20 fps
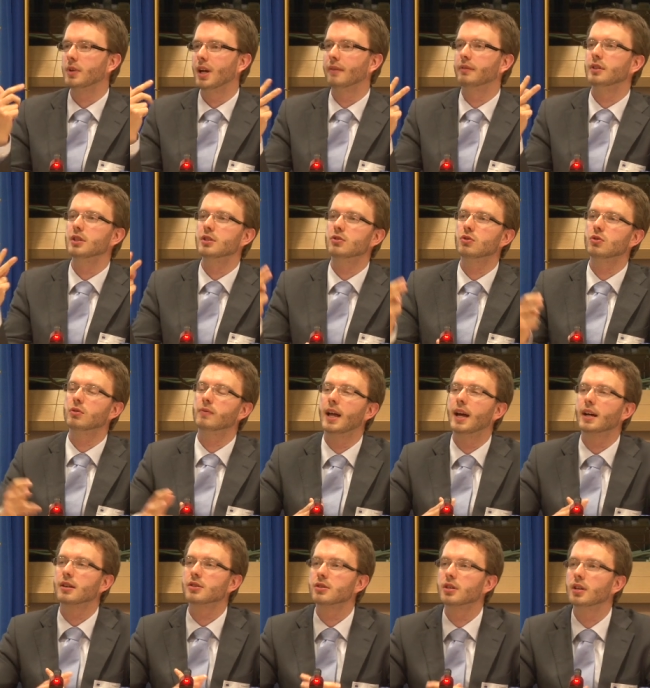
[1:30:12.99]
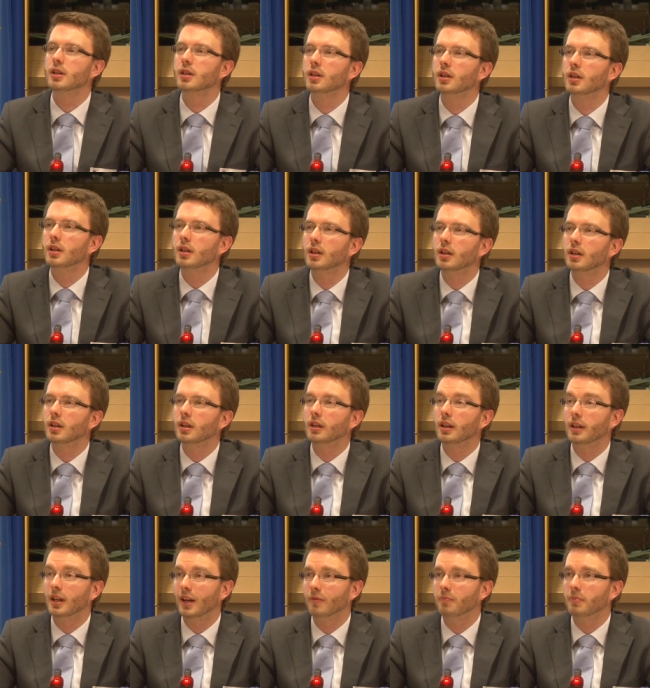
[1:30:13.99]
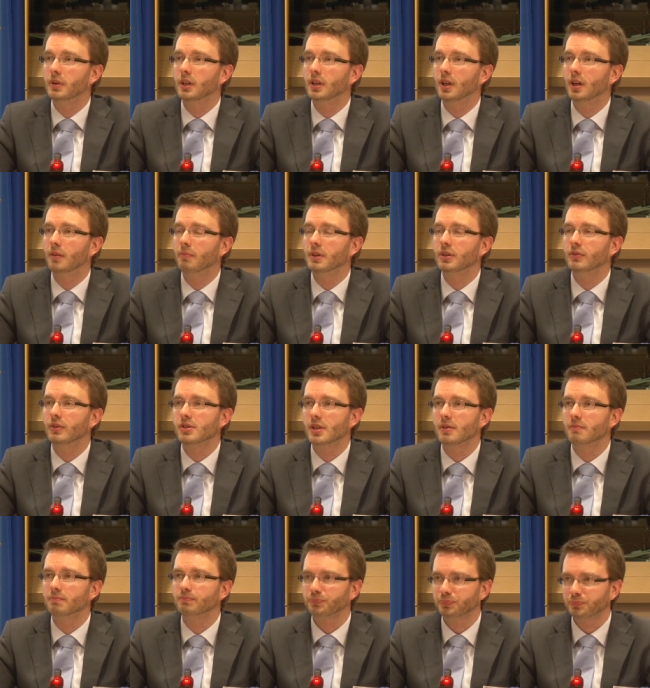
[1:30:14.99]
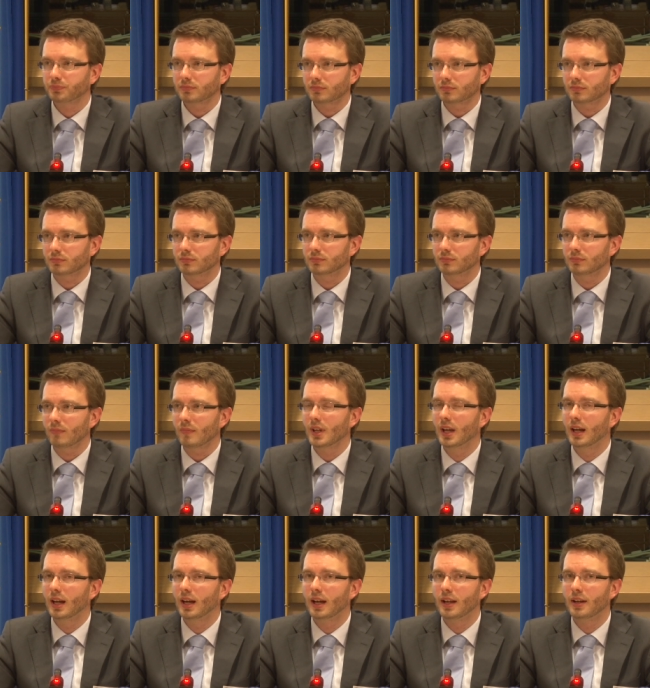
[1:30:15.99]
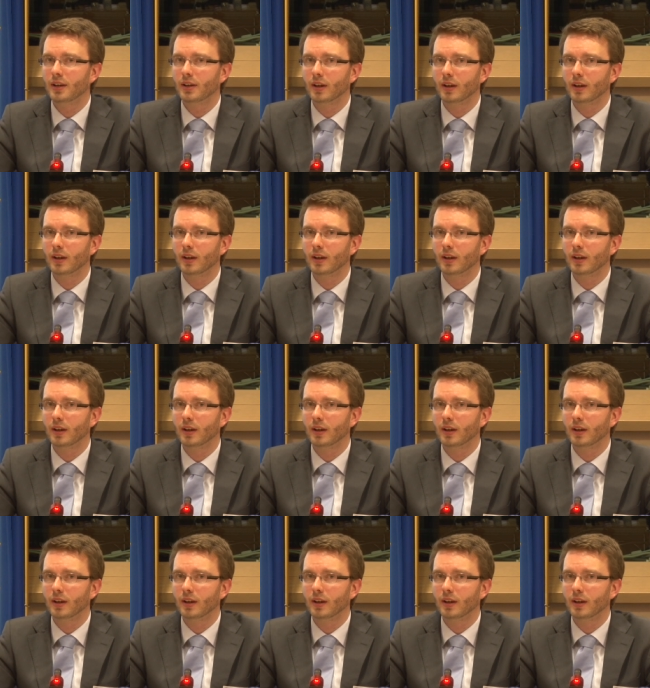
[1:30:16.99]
we have these two flags that have been risen. And